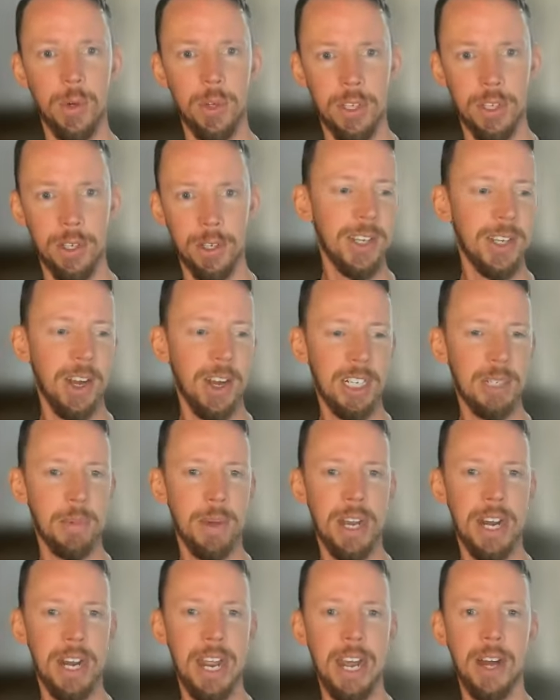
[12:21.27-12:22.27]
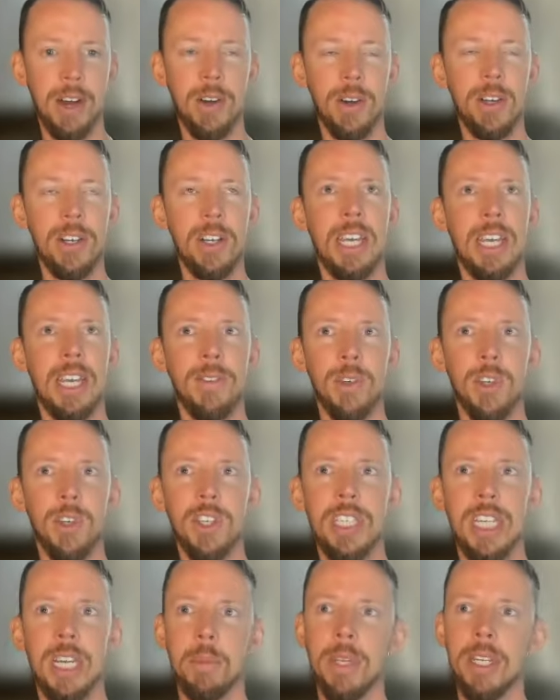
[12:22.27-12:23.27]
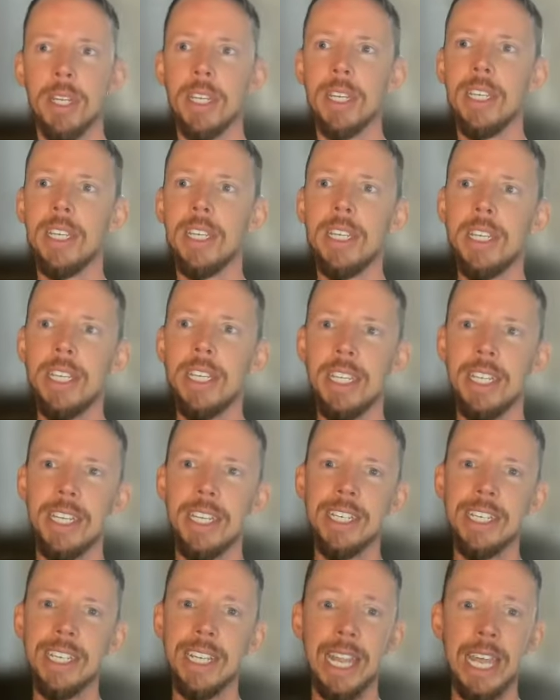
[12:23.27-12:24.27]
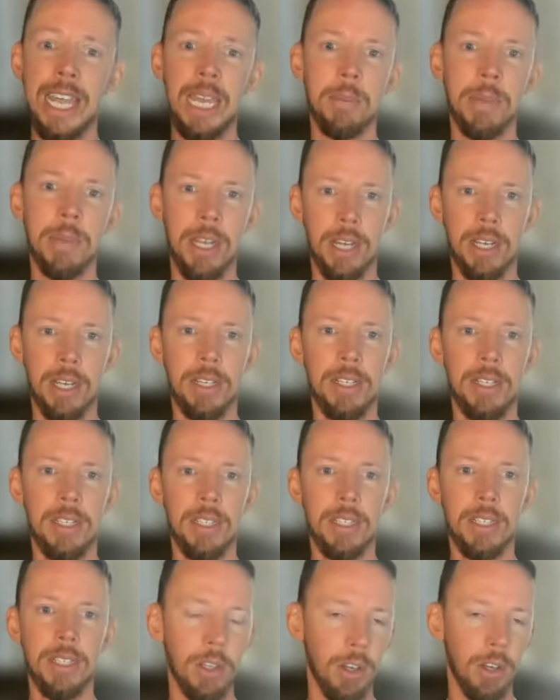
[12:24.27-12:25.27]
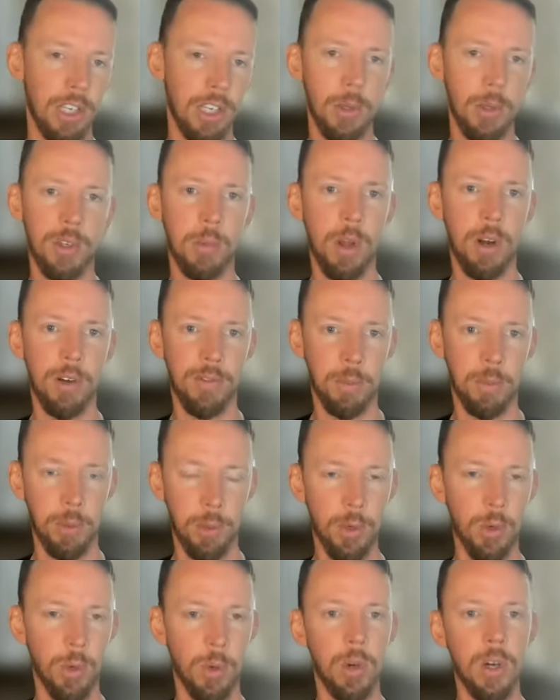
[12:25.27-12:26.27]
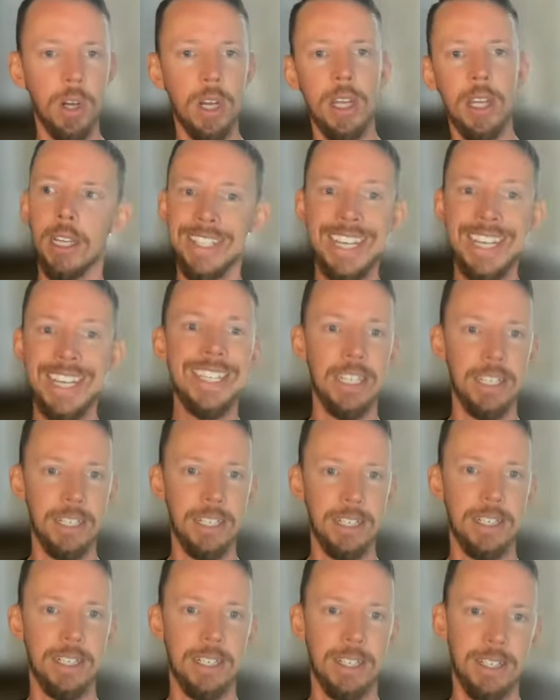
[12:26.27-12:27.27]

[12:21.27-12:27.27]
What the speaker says: He talks about how if you just type in, is Lambda, large language model from Google, sentient?